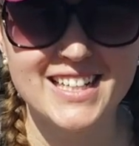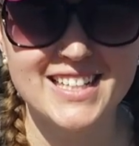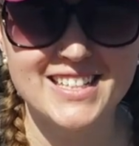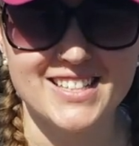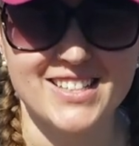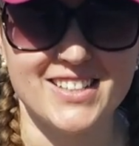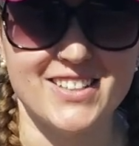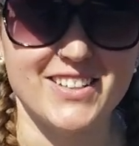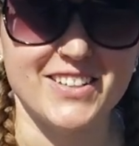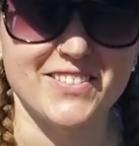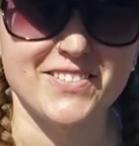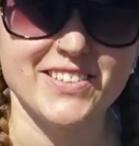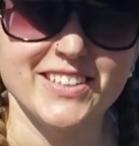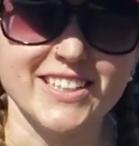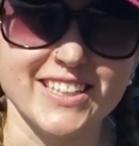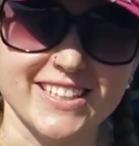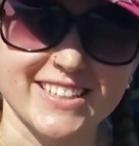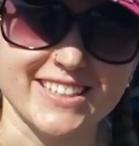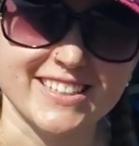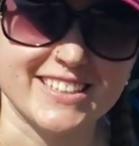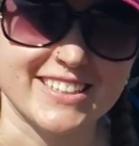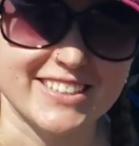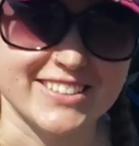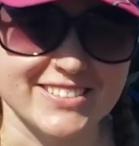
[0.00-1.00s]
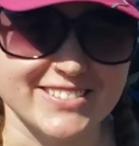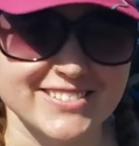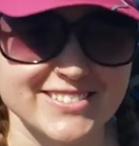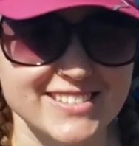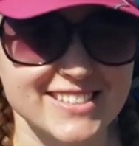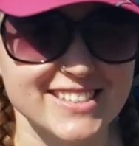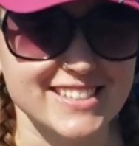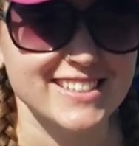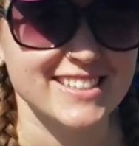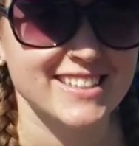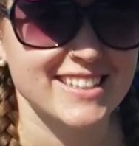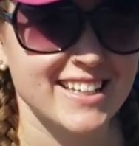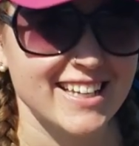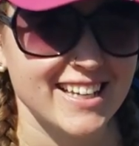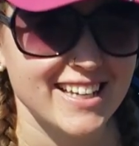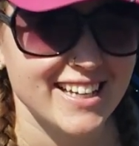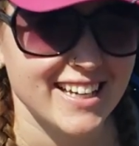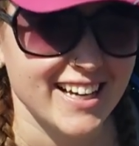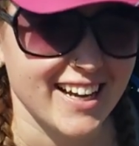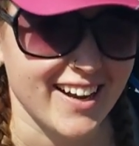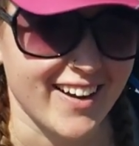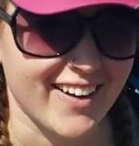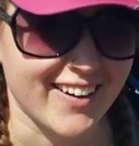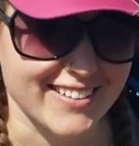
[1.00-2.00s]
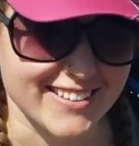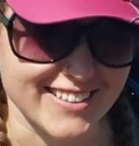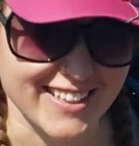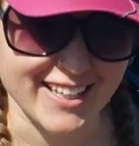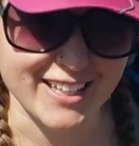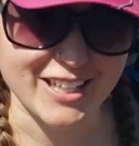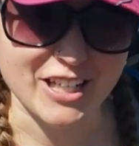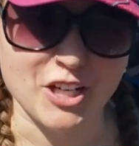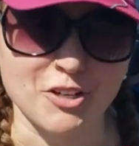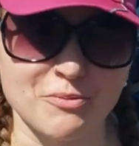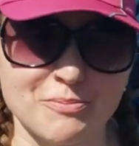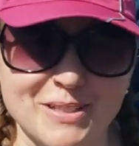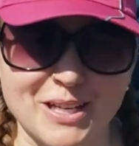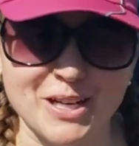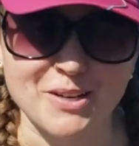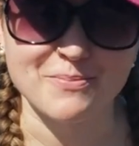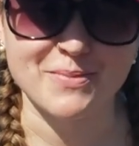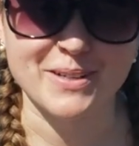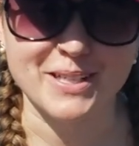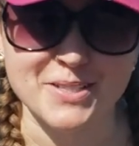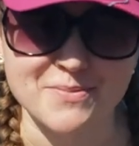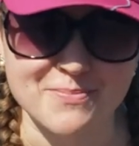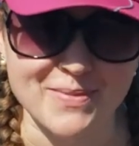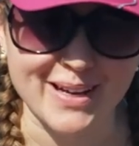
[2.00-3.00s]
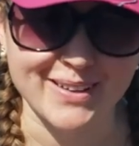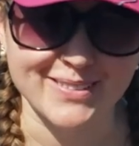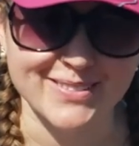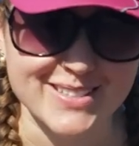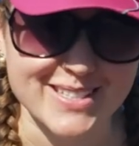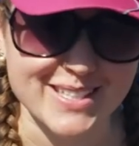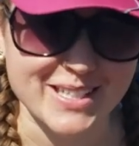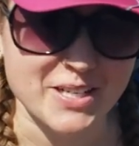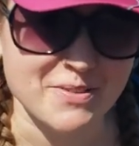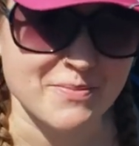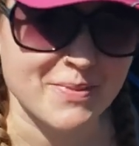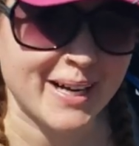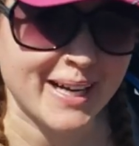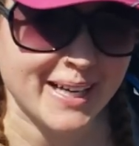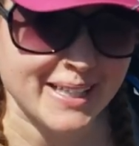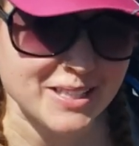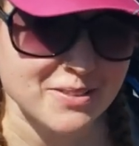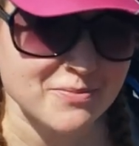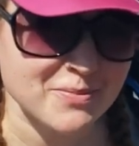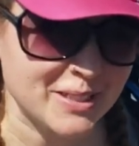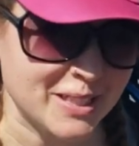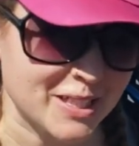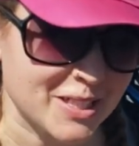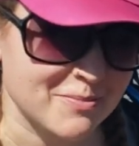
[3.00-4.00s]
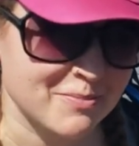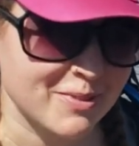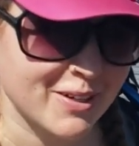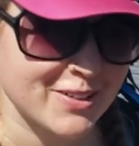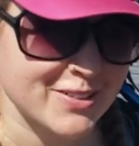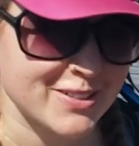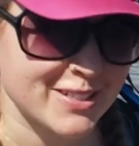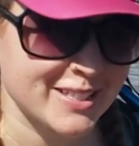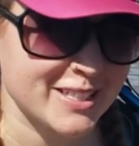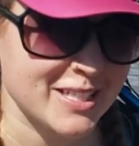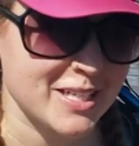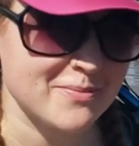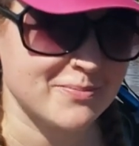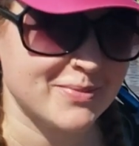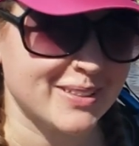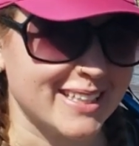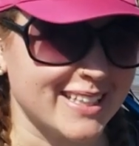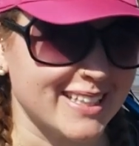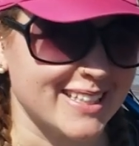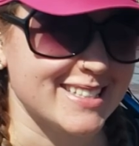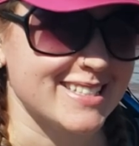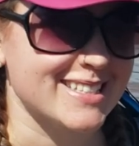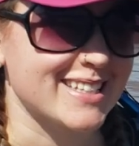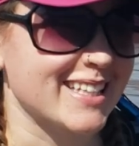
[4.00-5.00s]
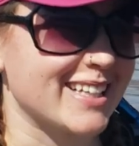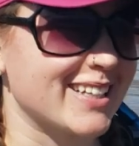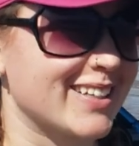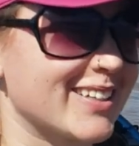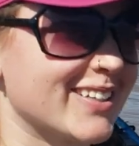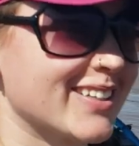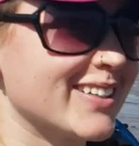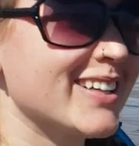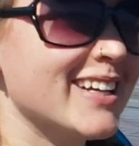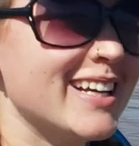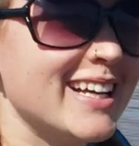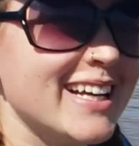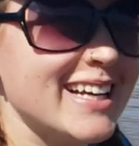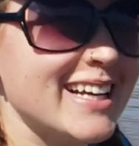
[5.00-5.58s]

So I feel like the dunes are not helped out by the mountains that are behind them when you're approaching them, because they are